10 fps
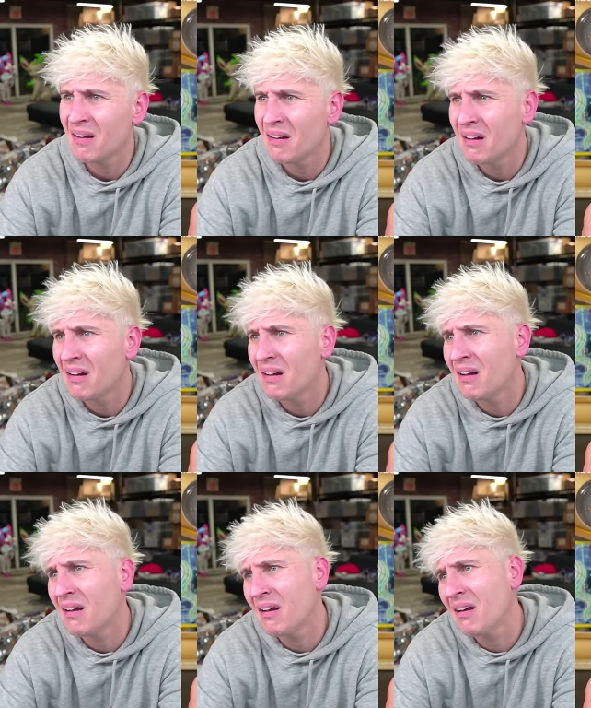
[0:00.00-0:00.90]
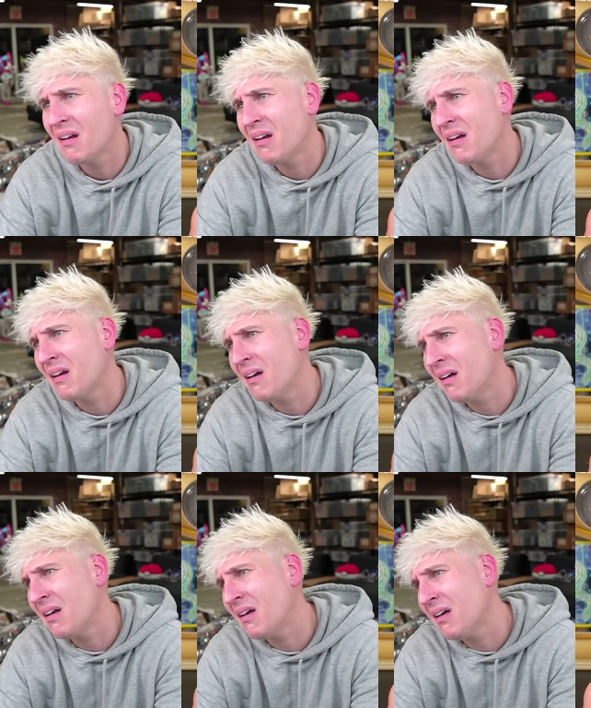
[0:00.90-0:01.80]

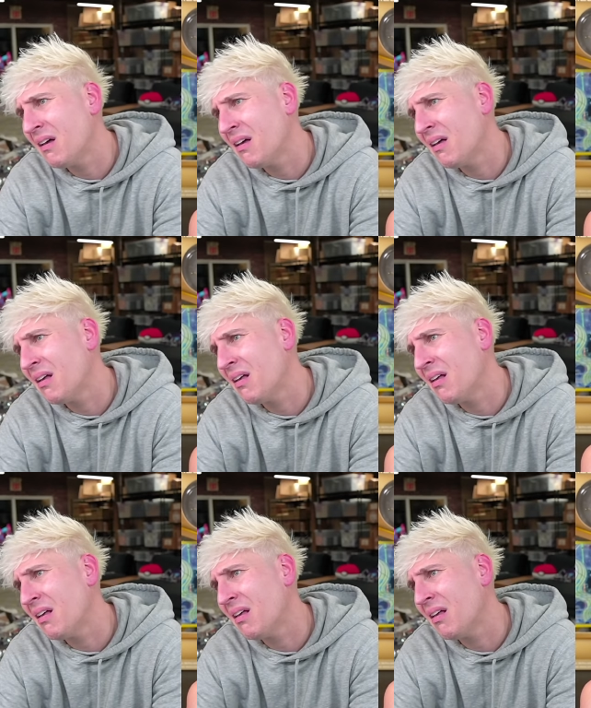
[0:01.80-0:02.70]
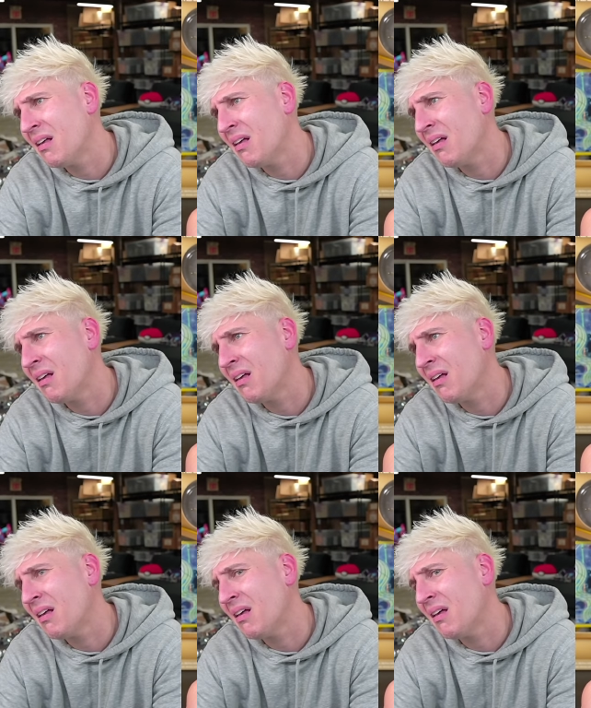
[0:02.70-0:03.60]

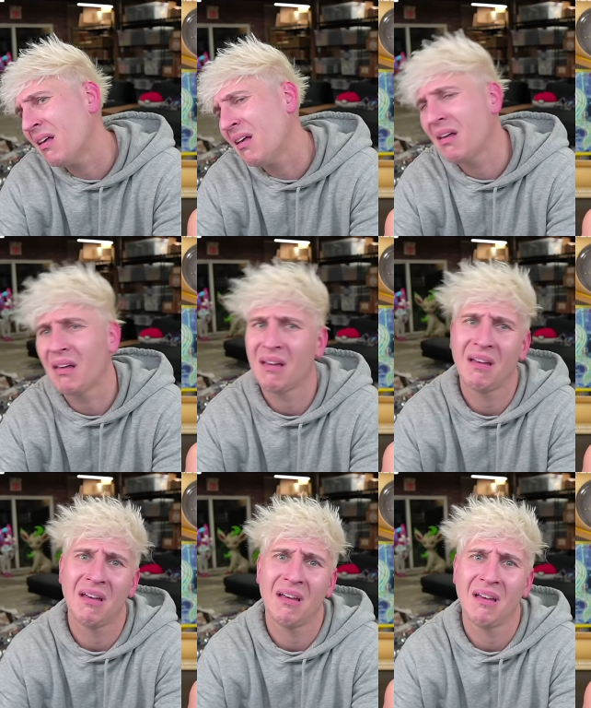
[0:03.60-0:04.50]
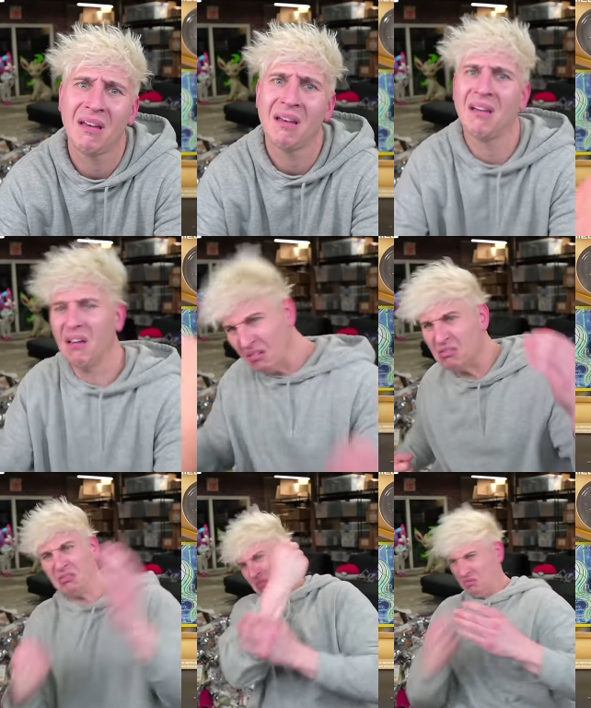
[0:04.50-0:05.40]

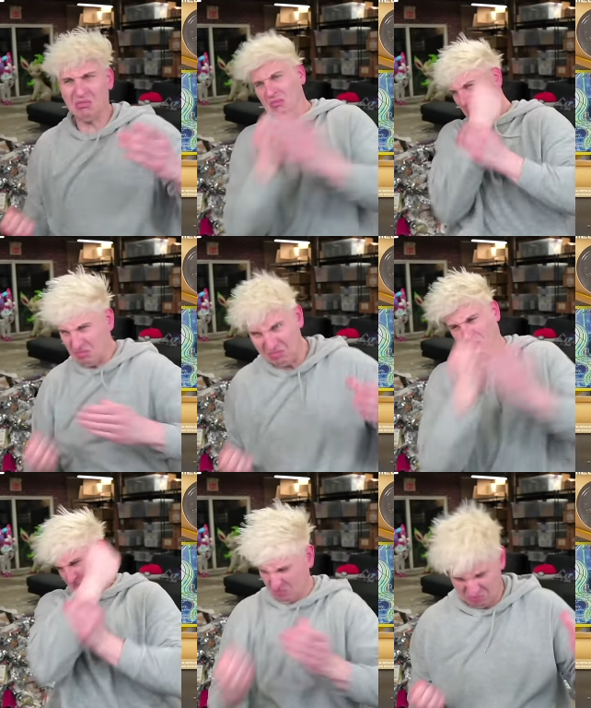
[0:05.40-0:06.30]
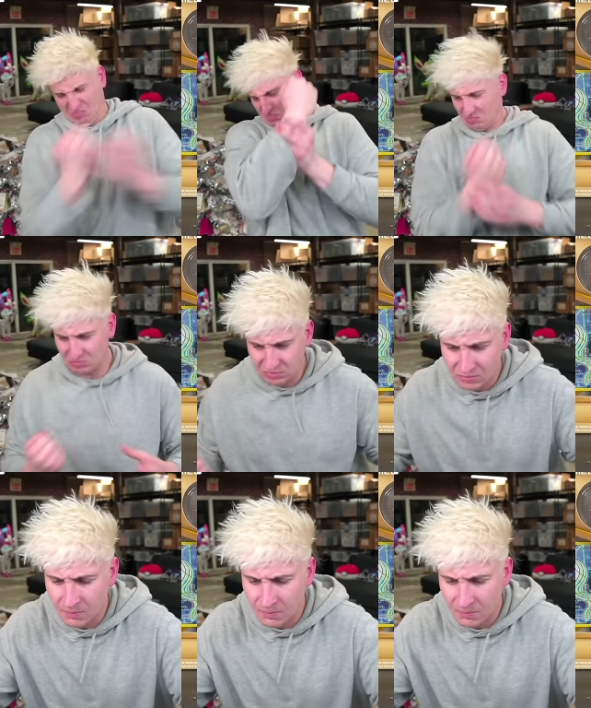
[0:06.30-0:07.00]
(no one is talking)